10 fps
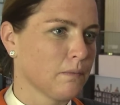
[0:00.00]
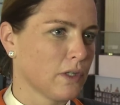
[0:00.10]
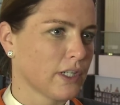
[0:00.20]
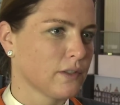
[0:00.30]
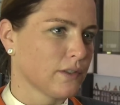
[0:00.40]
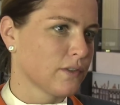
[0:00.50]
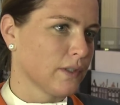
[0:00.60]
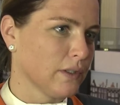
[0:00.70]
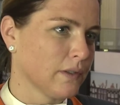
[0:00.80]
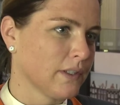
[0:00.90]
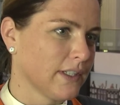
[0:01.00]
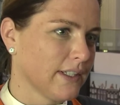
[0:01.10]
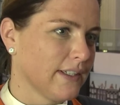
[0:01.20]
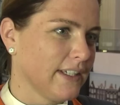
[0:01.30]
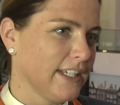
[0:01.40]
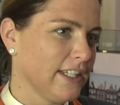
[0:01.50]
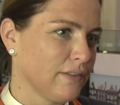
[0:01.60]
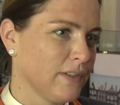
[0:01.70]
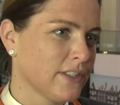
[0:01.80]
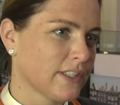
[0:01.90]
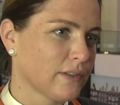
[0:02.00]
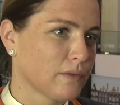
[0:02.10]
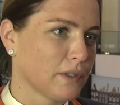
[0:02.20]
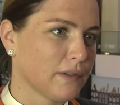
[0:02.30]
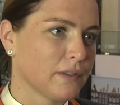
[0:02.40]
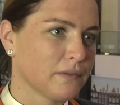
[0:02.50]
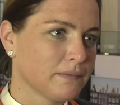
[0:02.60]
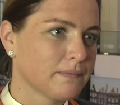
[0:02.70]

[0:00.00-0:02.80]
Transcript: more control in the freestyle tomorrow.